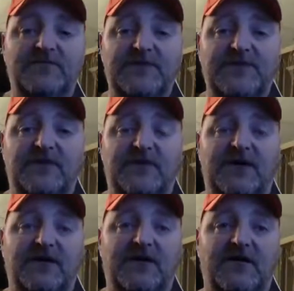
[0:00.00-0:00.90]

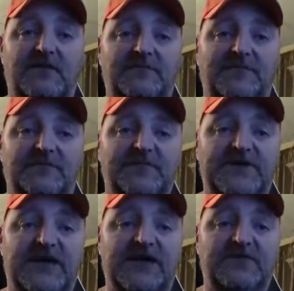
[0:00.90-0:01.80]

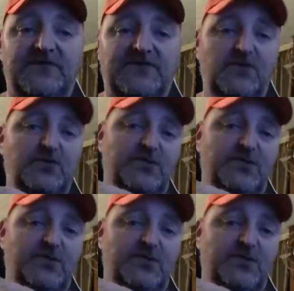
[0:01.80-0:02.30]
Being I have the 2